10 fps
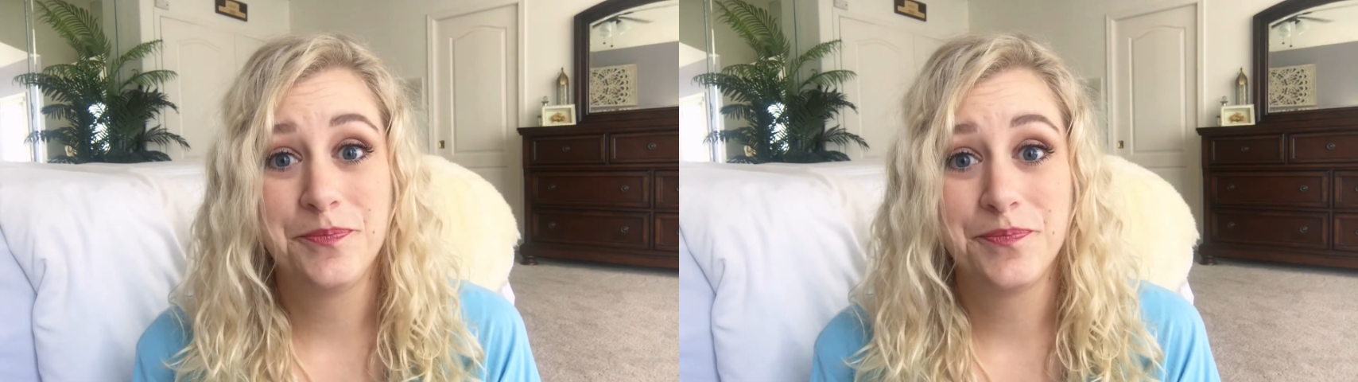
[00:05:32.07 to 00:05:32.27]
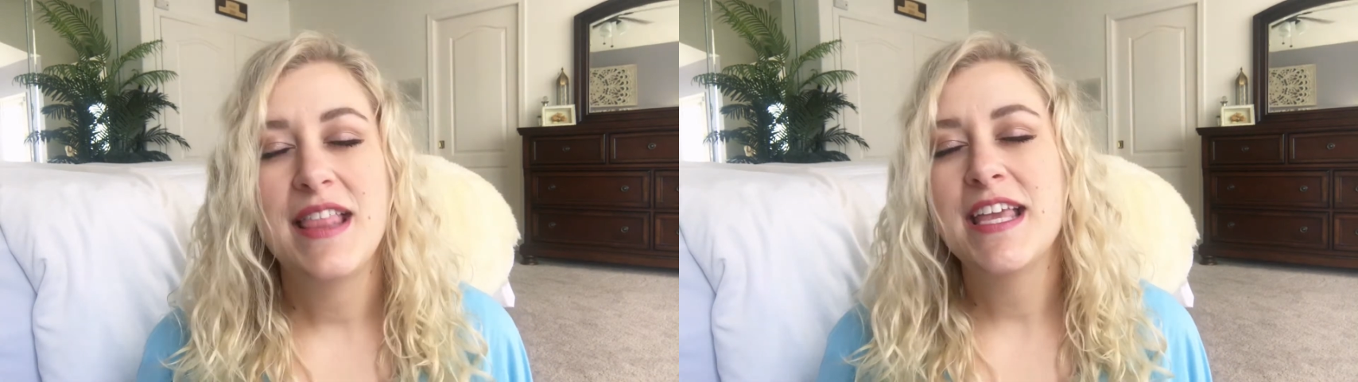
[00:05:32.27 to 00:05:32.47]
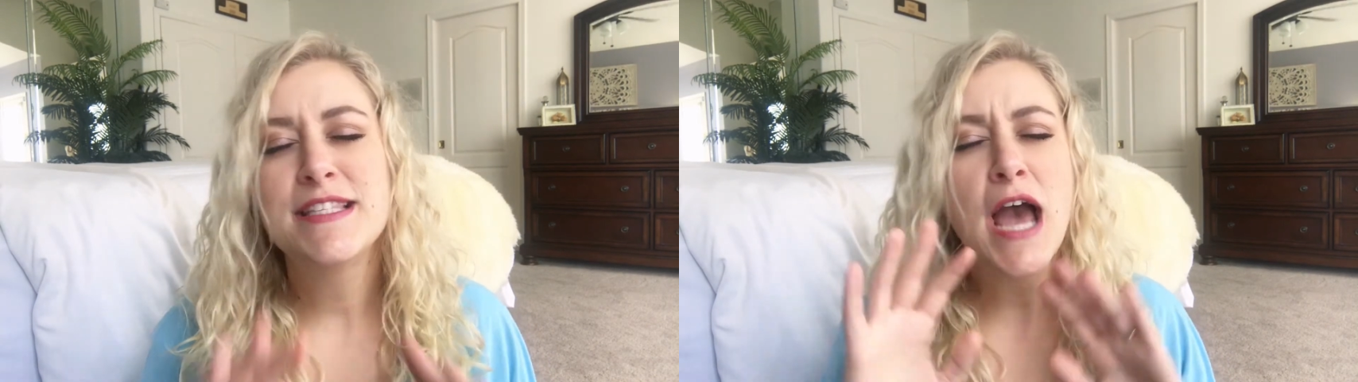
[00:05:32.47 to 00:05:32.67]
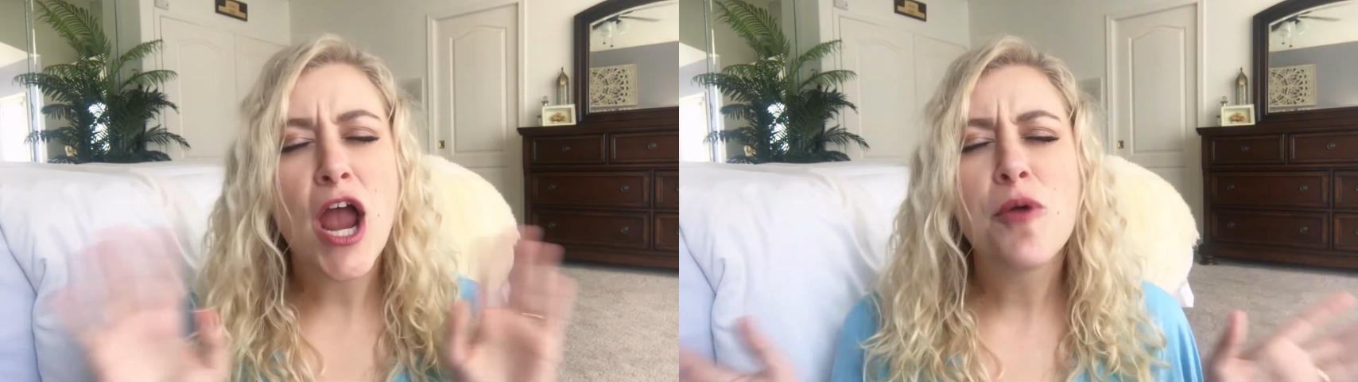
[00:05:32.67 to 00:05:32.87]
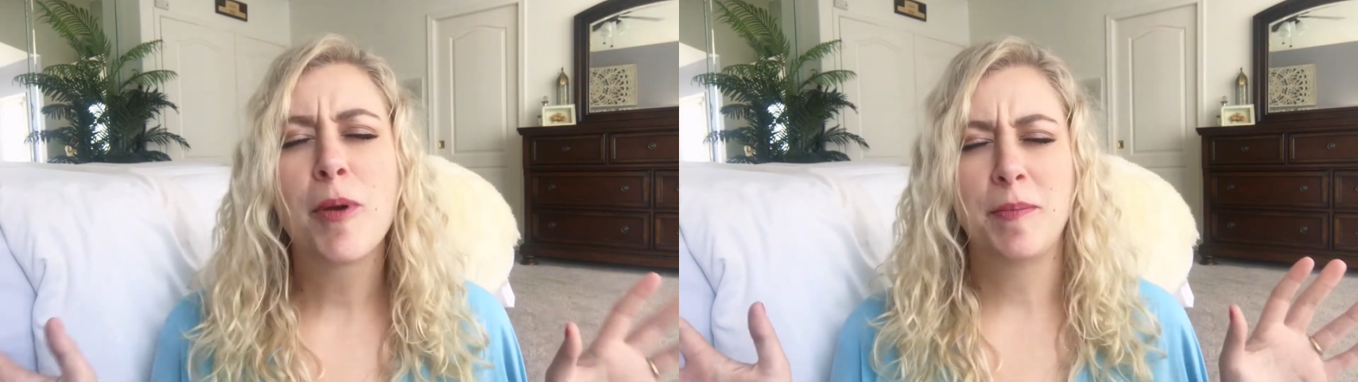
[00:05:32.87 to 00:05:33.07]
And the
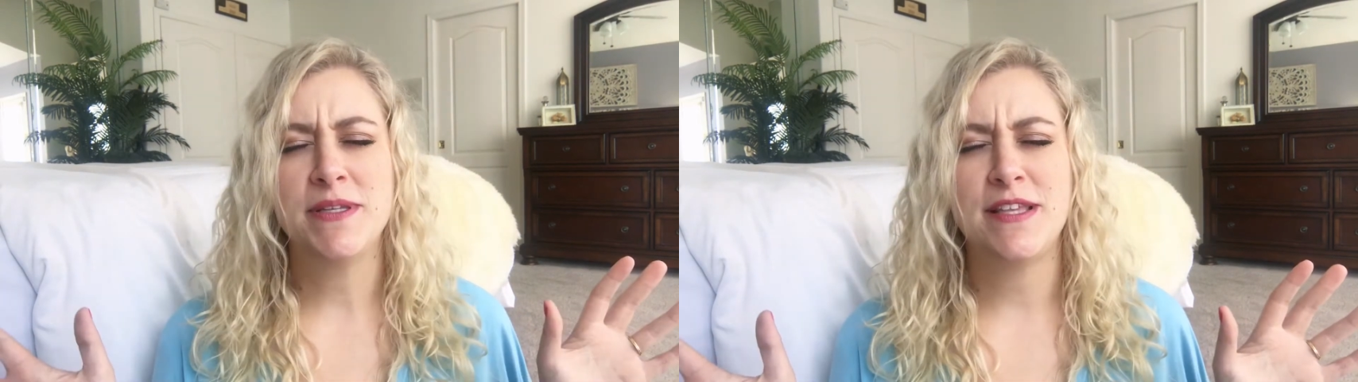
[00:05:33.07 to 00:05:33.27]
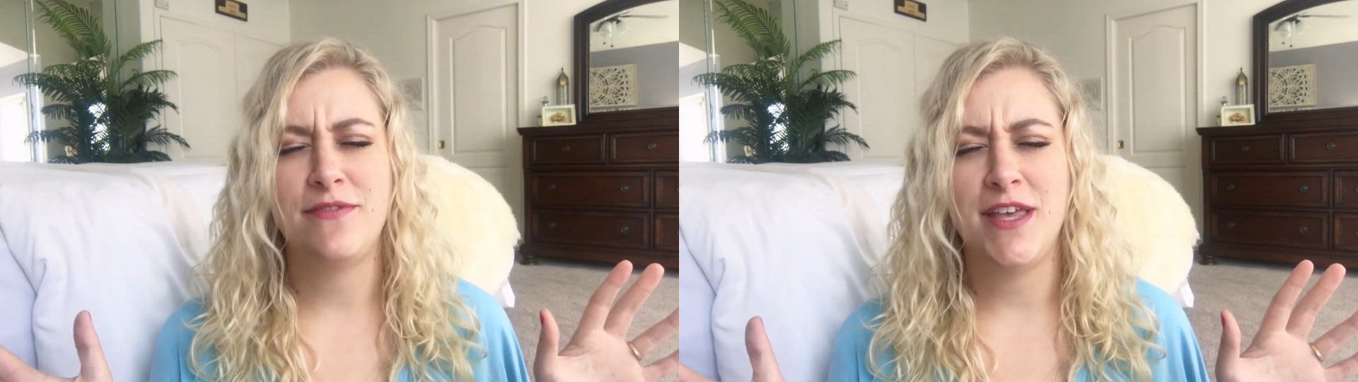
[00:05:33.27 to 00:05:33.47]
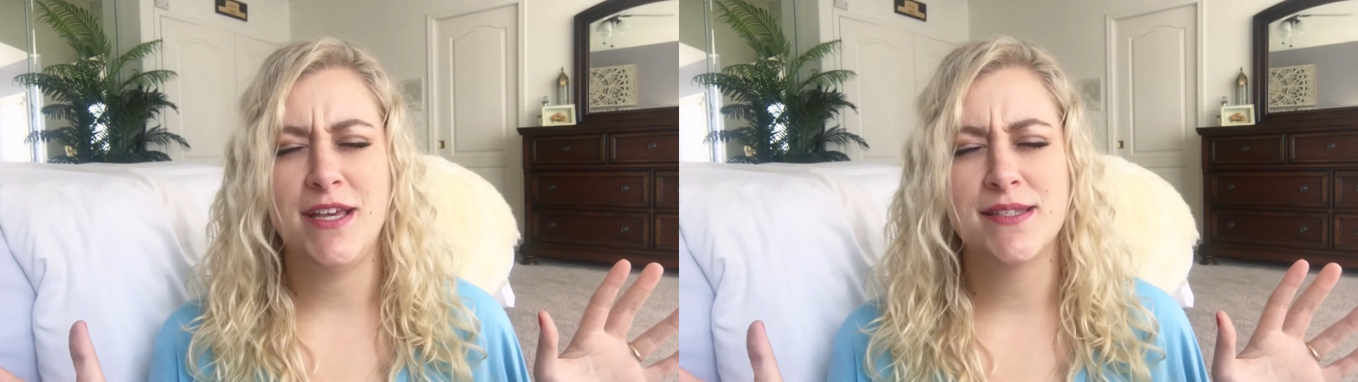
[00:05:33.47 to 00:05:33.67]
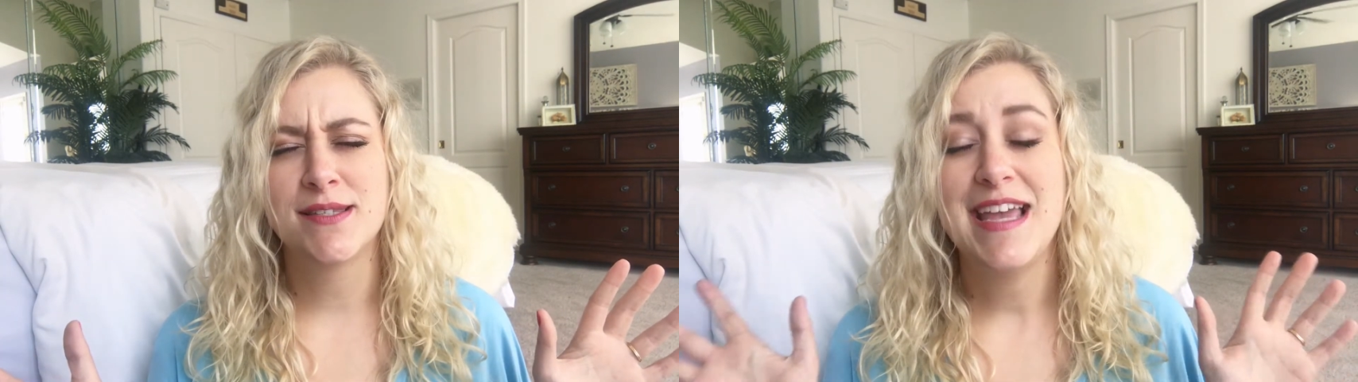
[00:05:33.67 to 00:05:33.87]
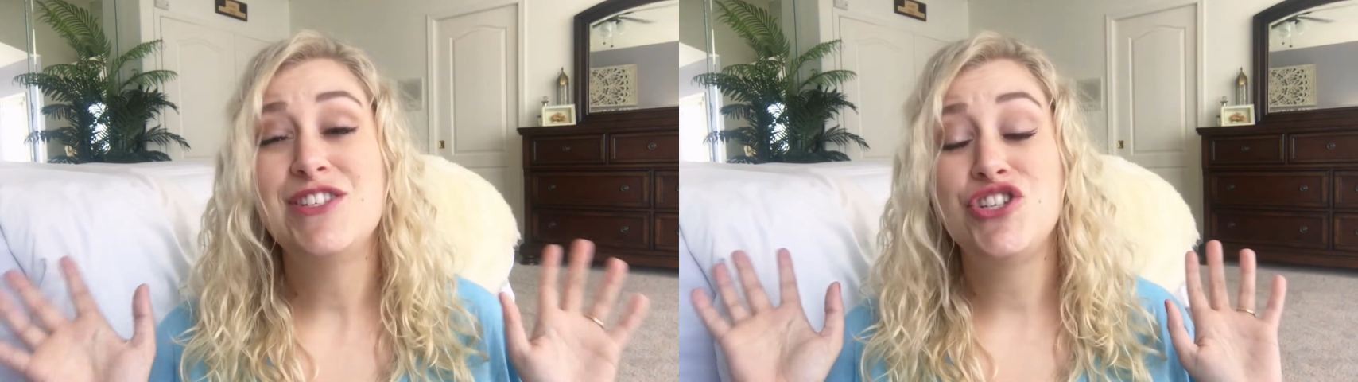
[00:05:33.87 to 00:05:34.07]
entire purpose of this
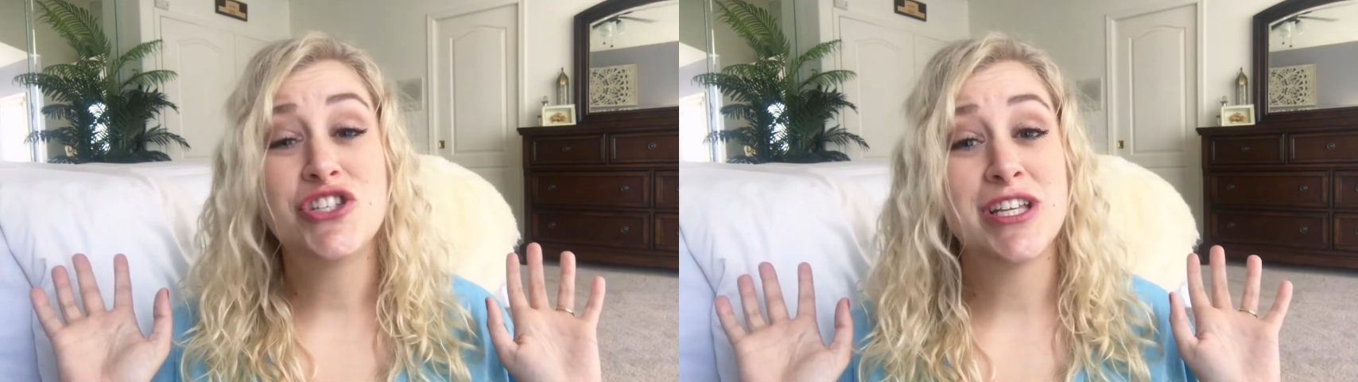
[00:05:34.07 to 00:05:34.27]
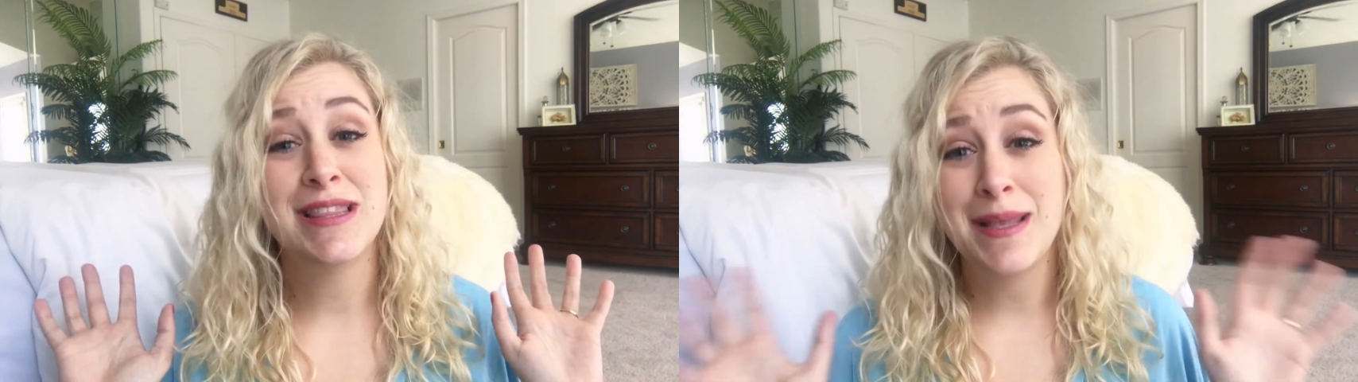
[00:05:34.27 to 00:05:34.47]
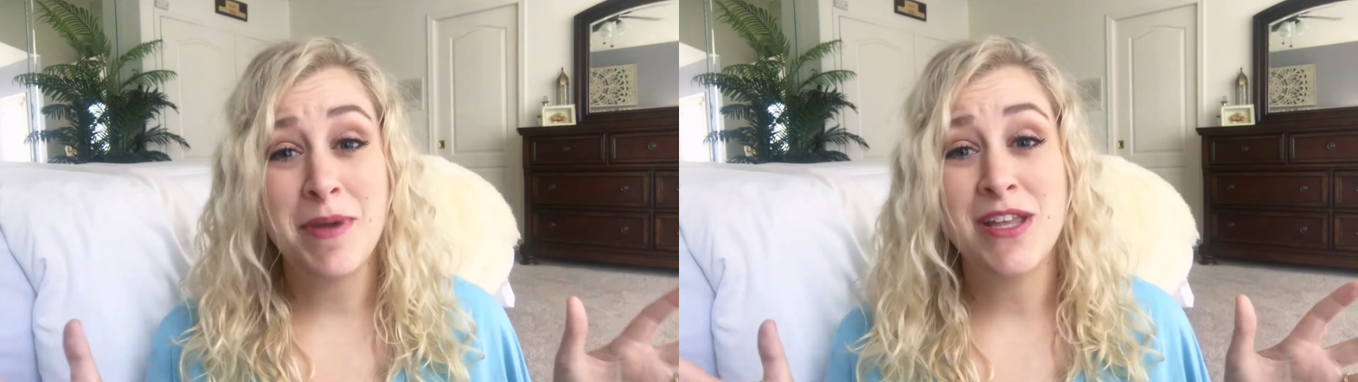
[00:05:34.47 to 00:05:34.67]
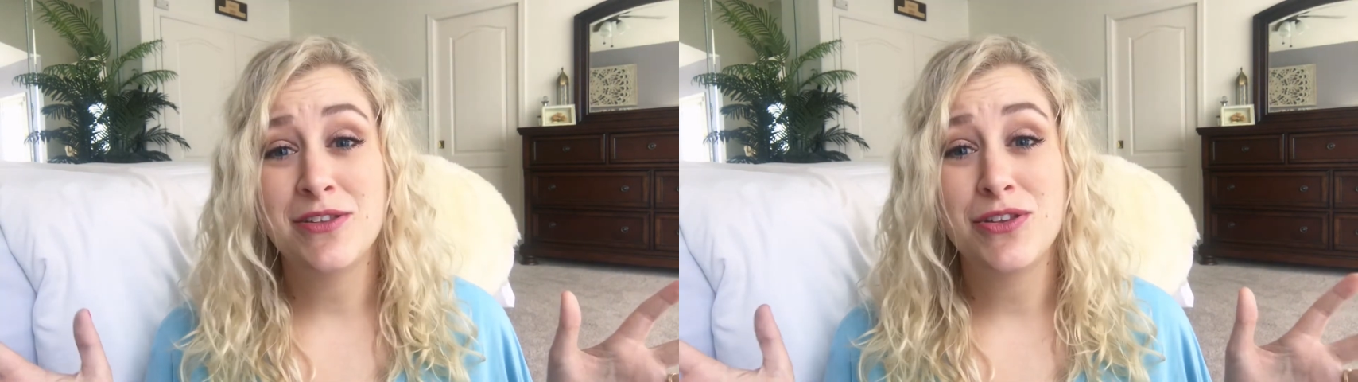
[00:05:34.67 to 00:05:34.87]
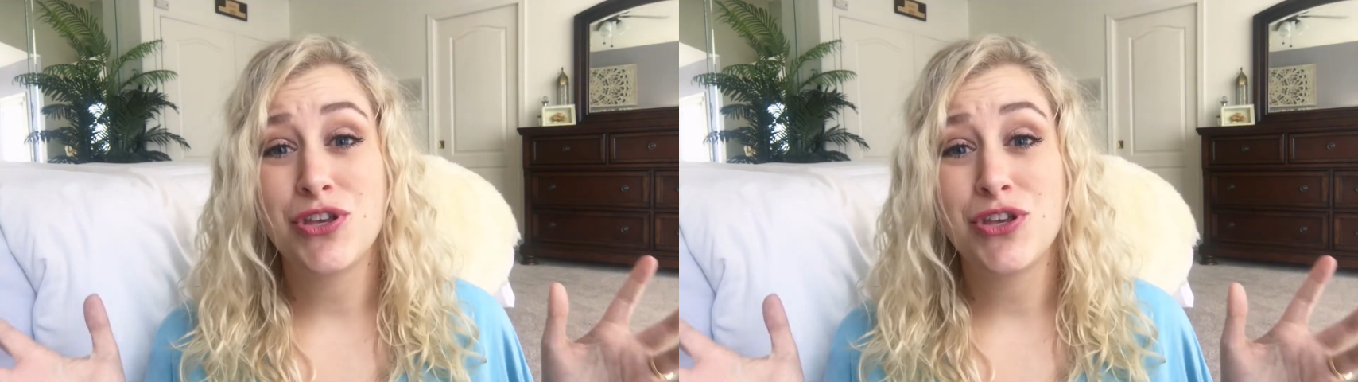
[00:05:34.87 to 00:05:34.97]
is just to limit